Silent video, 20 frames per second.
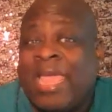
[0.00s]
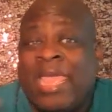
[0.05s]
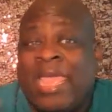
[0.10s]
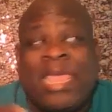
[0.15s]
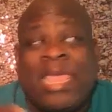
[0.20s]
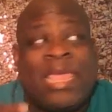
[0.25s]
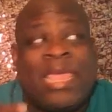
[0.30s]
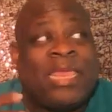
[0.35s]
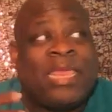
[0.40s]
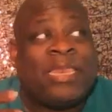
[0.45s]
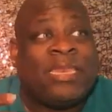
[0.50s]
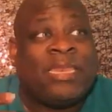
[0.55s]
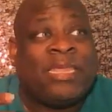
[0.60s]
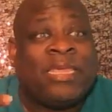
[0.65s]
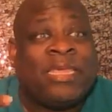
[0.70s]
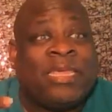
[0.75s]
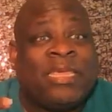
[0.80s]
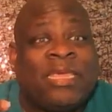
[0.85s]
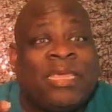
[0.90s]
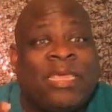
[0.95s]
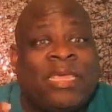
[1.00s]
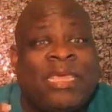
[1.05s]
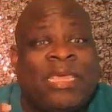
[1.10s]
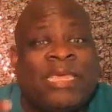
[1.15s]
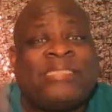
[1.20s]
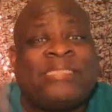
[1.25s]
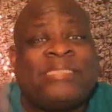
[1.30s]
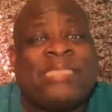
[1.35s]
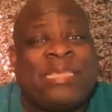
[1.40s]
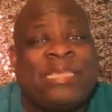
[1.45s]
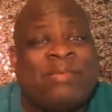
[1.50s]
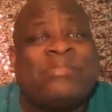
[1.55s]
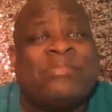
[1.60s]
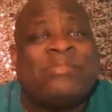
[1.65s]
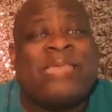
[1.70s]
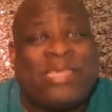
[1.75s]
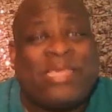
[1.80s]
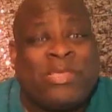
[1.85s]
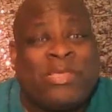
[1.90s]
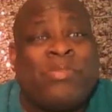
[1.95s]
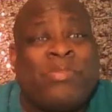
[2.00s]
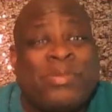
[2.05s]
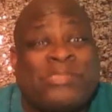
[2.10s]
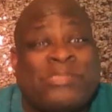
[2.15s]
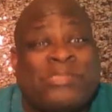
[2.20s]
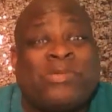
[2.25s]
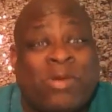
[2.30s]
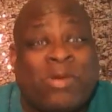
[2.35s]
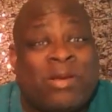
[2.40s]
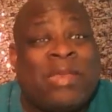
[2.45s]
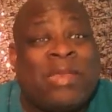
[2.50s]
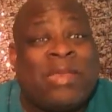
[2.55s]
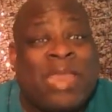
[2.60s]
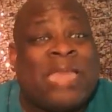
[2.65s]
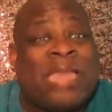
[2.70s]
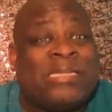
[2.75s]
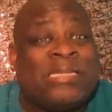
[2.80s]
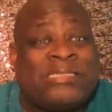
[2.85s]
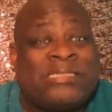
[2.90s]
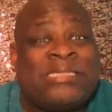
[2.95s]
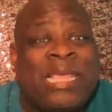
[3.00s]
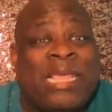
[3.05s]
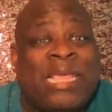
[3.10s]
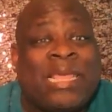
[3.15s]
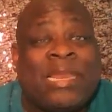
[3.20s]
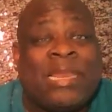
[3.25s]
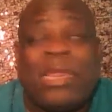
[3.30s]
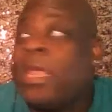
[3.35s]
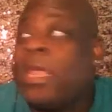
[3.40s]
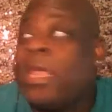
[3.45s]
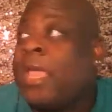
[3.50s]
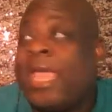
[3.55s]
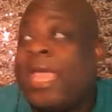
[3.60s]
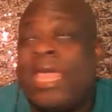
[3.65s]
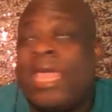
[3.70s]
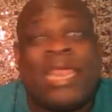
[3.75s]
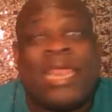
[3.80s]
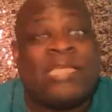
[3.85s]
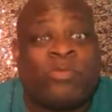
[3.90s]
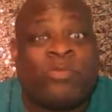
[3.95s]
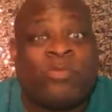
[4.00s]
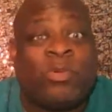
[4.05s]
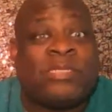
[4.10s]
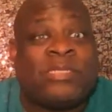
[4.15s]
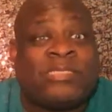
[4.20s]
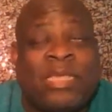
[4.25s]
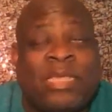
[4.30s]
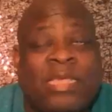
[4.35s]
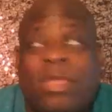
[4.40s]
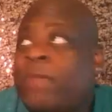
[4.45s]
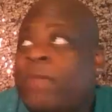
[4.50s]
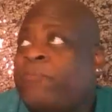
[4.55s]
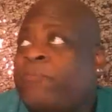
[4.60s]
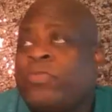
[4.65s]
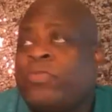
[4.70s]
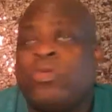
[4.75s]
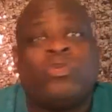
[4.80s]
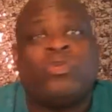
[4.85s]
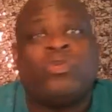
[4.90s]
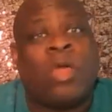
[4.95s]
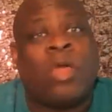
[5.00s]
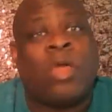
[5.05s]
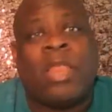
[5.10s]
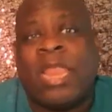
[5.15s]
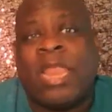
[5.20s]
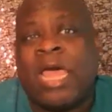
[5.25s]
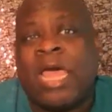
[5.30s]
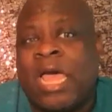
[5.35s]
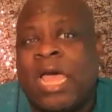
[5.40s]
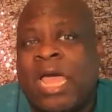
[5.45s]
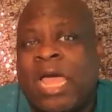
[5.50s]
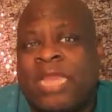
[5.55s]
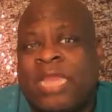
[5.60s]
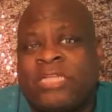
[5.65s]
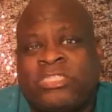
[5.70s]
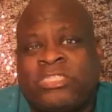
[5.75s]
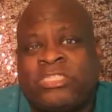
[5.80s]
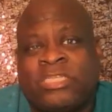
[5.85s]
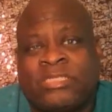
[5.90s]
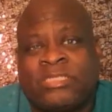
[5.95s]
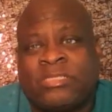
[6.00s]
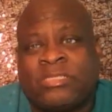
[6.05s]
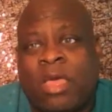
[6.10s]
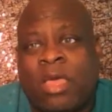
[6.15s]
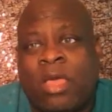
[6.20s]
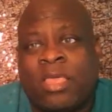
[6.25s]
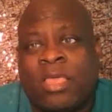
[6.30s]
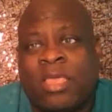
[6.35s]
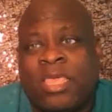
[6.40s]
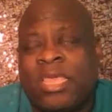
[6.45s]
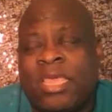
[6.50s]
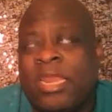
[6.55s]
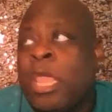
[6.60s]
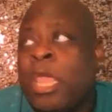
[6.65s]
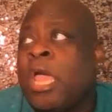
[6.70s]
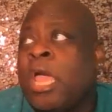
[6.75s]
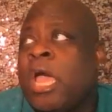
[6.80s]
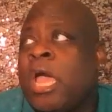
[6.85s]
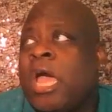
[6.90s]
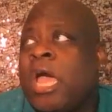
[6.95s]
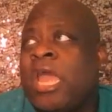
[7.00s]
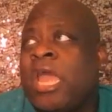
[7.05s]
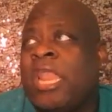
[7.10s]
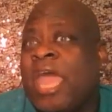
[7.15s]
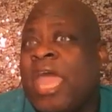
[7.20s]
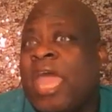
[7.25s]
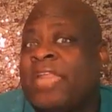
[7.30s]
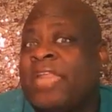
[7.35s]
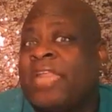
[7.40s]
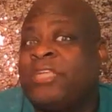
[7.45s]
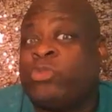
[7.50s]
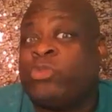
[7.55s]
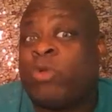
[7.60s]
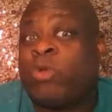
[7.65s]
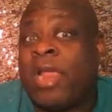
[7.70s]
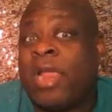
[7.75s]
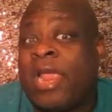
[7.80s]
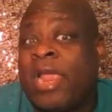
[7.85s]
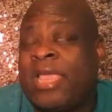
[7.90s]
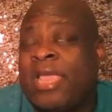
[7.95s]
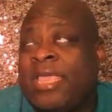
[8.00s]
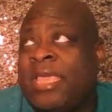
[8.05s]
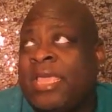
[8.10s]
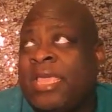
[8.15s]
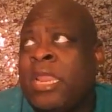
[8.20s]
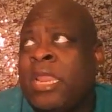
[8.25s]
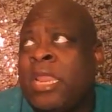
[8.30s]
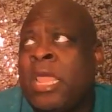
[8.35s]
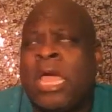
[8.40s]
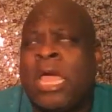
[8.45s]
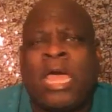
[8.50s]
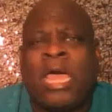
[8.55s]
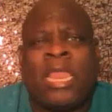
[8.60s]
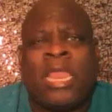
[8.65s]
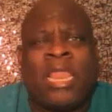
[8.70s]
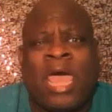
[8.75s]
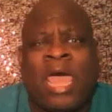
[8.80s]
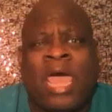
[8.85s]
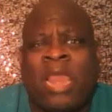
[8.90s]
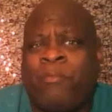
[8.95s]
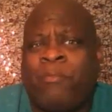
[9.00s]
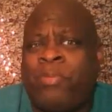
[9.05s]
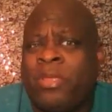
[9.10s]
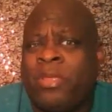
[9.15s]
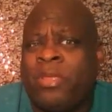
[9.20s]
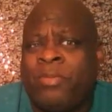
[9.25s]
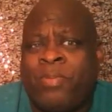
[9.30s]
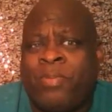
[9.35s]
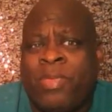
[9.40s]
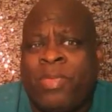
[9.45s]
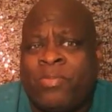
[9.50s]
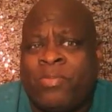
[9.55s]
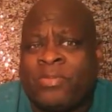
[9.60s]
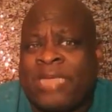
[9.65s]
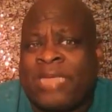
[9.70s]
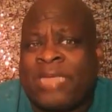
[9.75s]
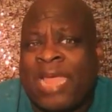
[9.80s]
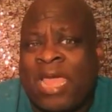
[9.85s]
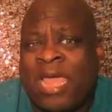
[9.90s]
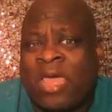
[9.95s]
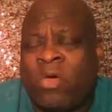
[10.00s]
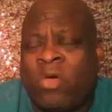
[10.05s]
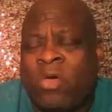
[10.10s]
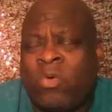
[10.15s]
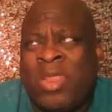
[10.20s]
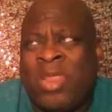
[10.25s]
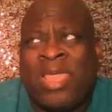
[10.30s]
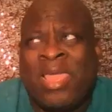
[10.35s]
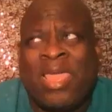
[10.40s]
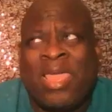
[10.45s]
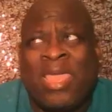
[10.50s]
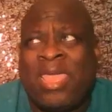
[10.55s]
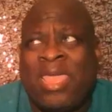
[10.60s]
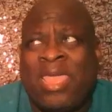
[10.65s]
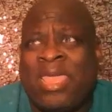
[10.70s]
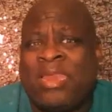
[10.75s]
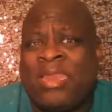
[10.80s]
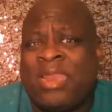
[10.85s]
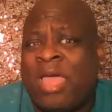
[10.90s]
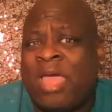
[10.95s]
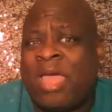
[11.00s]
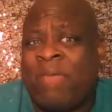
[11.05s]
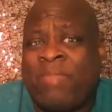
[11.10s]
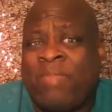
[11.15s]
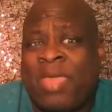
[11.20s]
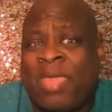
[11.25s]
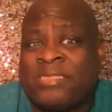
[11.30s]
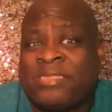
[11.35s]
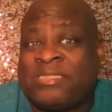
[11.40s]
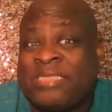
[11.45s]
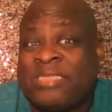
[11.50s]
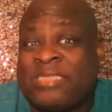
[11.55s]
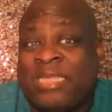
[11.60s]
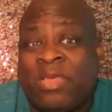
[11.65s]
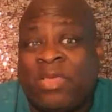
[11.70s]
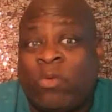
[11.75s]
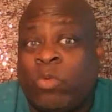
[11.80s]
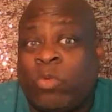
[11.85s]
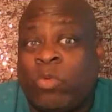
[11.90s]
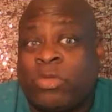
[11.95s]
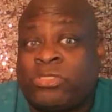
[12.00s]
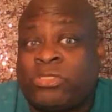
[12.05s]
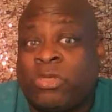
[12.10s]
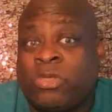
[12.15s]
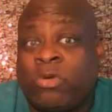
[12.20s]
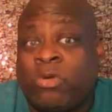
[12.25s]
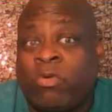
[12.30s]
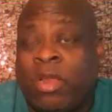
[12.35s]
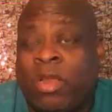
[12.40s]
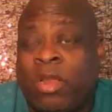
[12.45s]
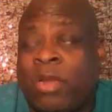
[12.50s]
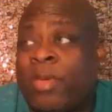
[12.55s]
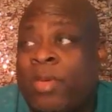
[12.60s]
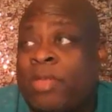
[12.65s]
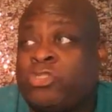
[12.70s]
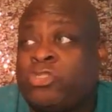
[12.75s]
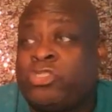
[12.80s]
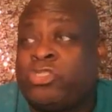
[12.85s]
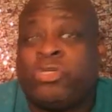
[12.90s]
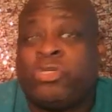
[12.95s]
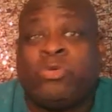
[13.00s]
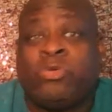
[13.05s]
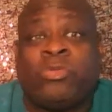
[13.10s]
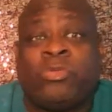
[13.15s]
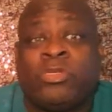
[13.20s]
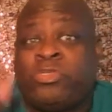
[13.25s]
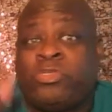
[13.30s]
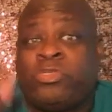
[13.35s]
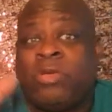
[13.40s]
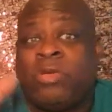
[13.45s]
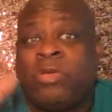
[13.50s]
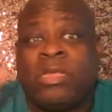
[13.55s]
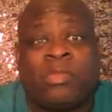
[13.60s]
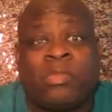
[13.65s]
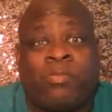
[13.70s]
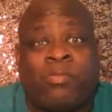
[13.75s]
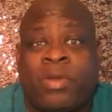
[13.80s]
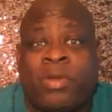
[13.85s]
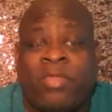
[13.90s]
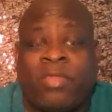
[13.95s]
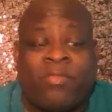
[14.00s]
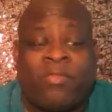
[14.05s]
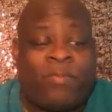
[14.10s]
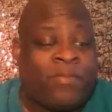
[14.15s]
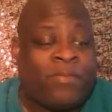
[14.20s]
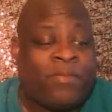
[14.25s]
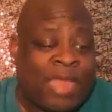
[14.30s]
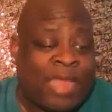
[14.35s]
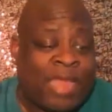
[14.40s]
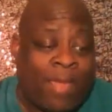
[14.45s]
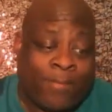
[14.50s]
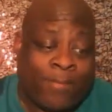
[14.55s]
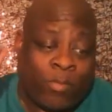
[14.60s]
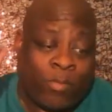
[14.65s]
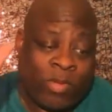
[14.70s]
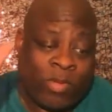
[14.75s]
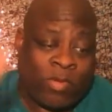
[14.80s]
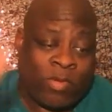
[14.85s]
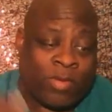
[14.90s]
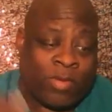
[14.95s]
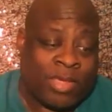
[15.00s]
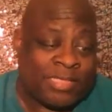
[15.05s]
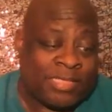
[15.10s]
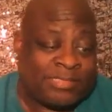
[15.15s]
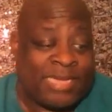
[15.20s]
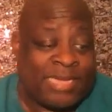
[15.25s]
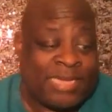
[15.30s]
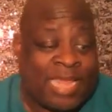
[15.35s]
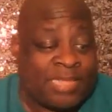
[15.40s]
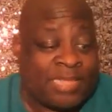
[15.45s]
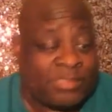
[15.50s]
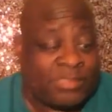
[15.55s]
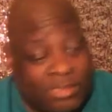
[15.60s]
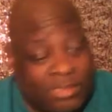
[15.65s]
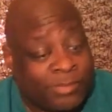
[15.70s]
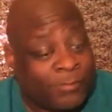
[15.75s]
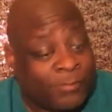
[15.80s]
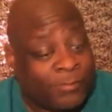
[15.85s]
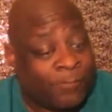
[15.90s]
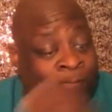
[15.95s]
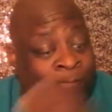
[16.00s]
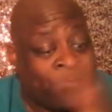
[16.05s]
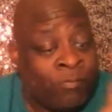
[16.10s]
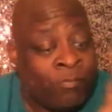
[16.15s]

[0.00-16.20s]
And it seems like you be starting a lot of shit. And that's what it's saying. You do a lot of shit talking, a lot of dragging, a lot of putting people down, and I'm not seeing what's so great about you that you get to put other people down, but we're going to get to that too.